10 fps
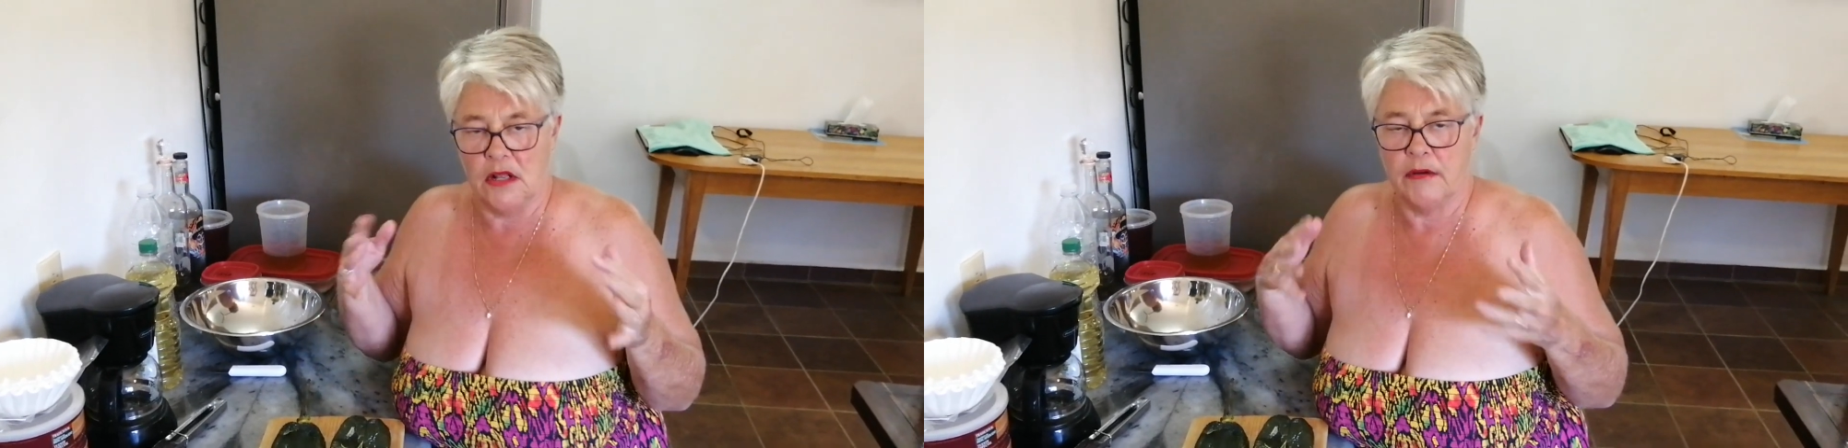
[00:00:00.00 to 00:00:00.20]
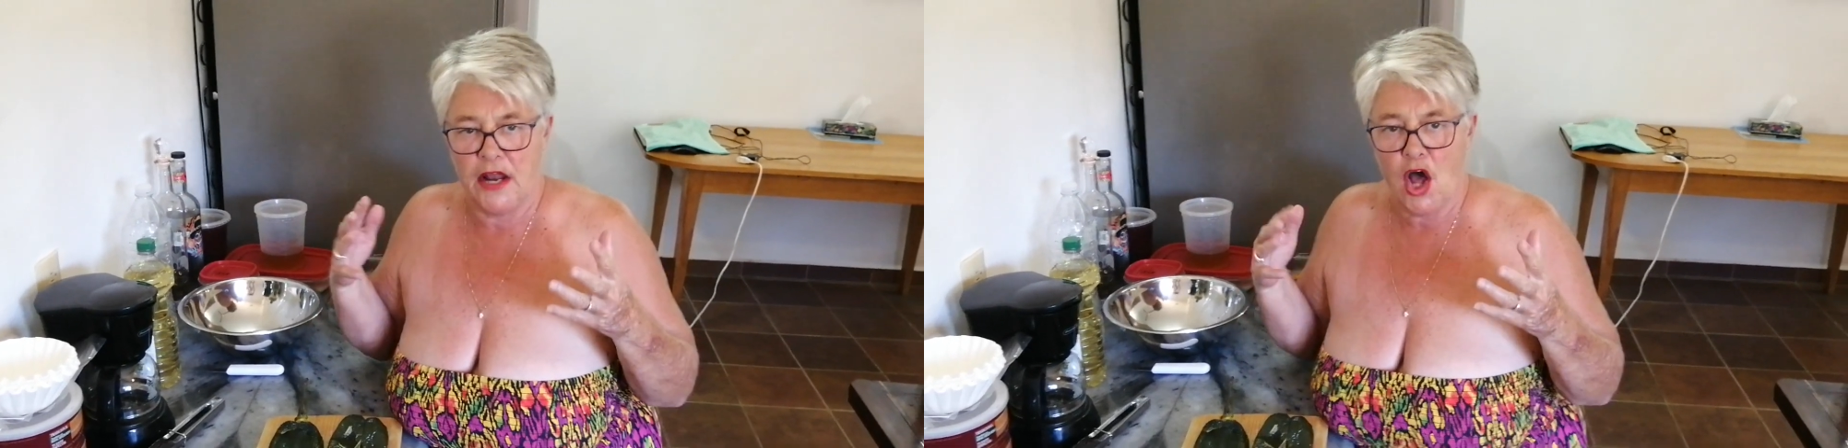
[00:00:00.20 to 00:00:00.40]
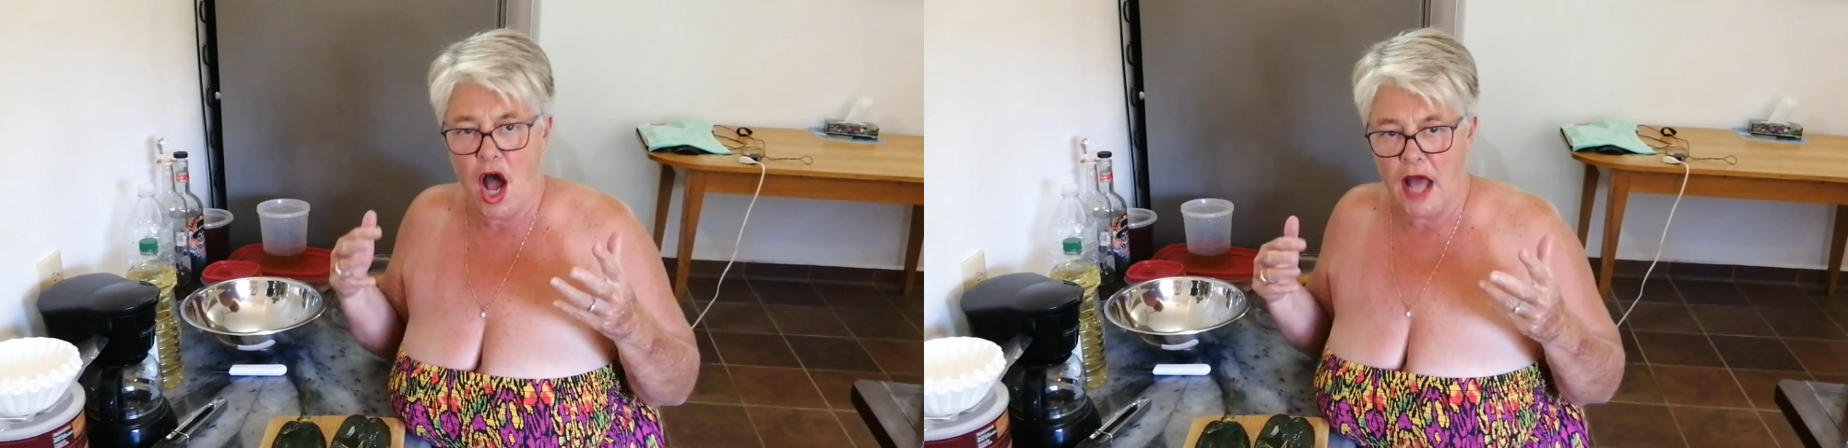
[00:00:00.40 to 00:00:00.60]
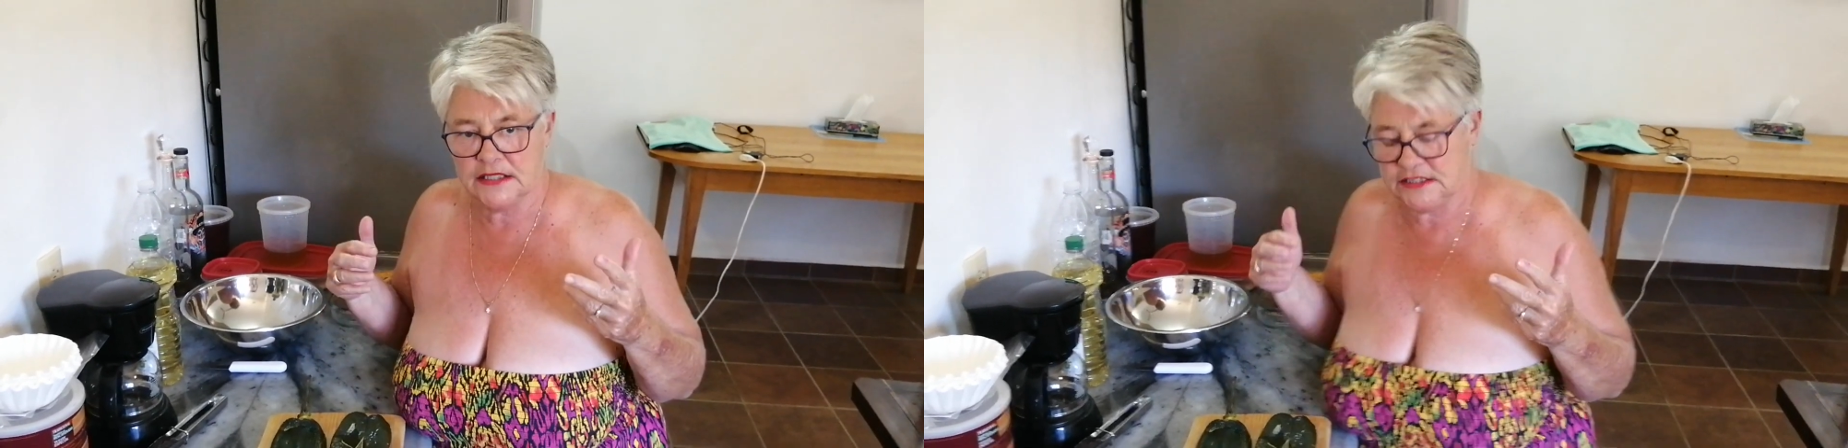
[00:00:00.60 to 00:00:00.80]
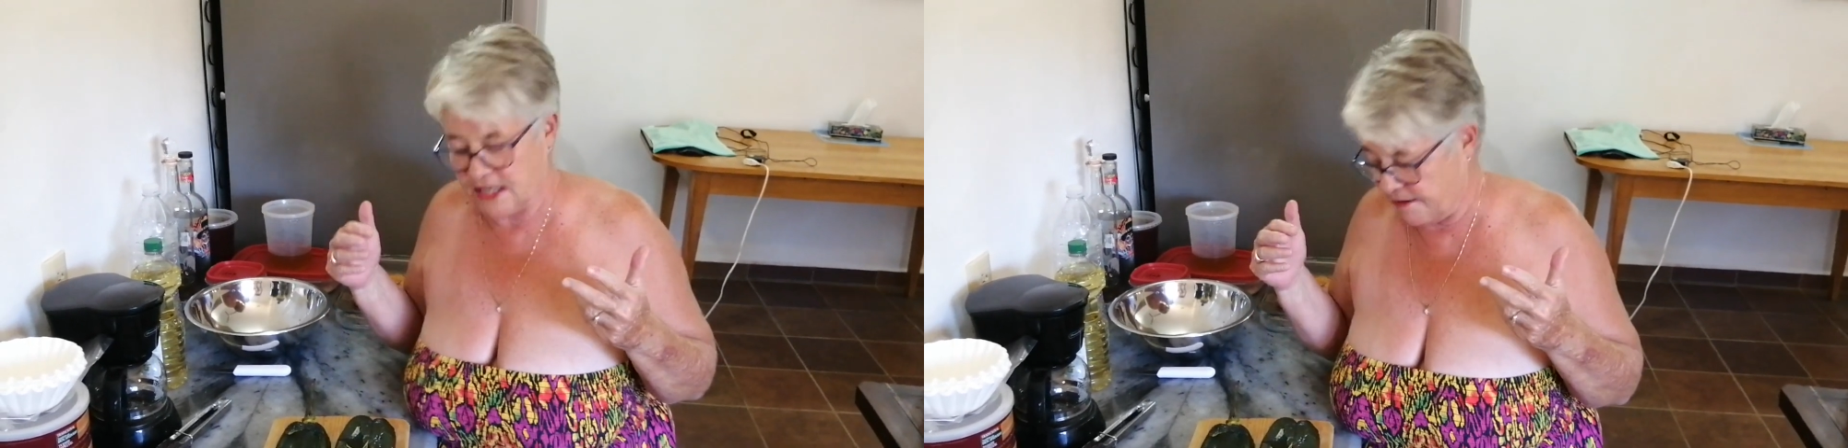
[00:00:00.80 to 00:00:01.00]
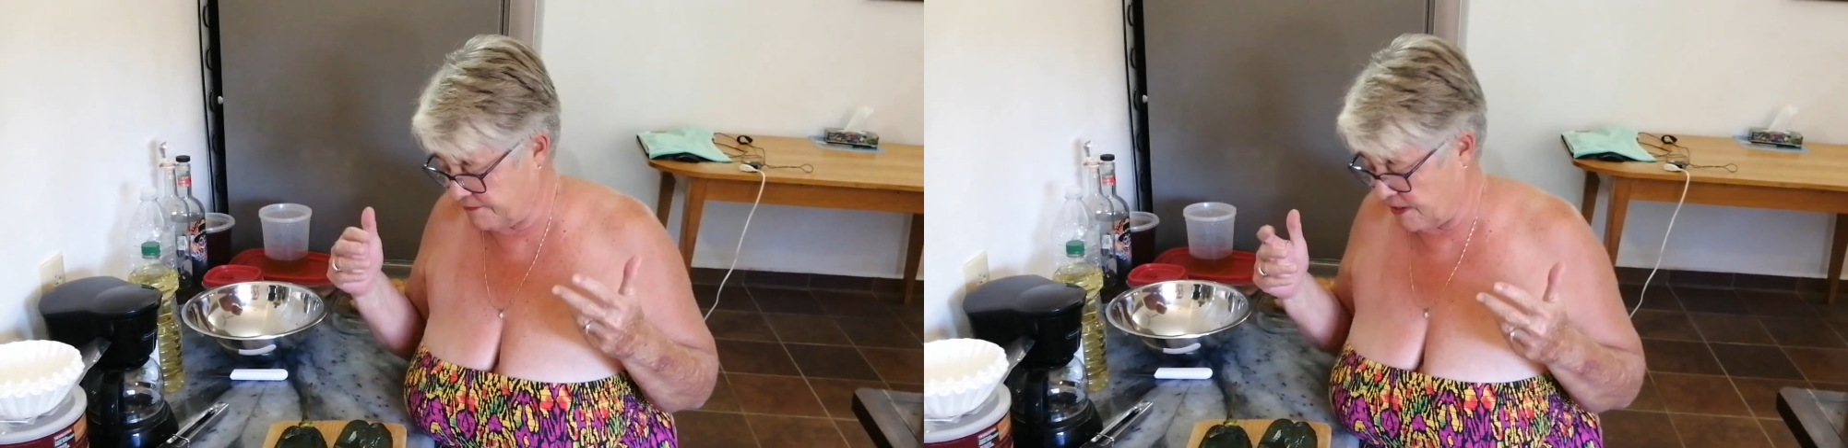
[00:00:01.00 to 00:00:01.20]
know, get hot and stuff.